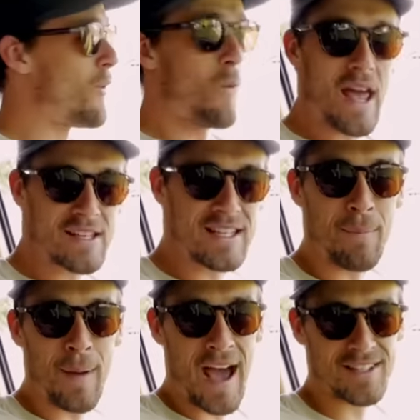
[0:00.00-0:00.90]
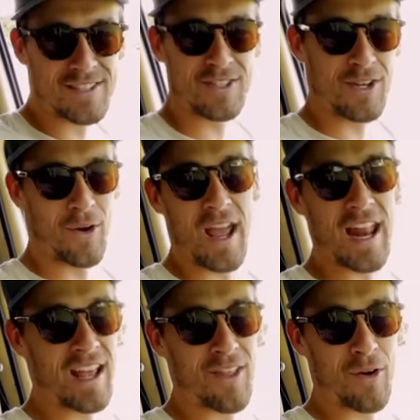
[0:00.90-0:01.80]
a Westy passes you or
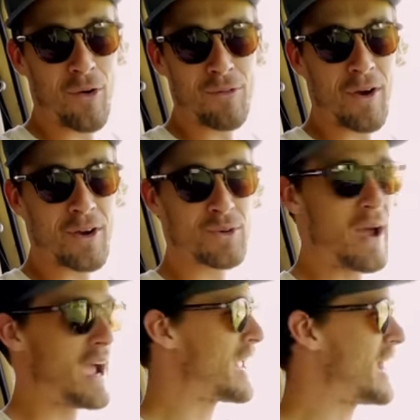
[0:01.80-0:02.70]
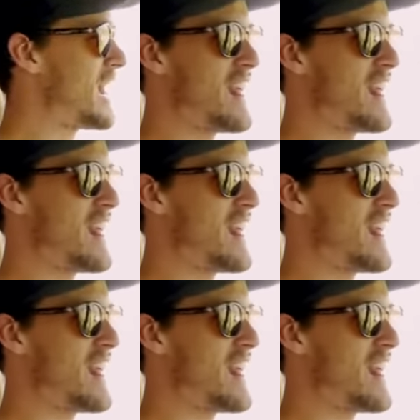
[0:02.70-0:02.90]
any other old Volkswagen,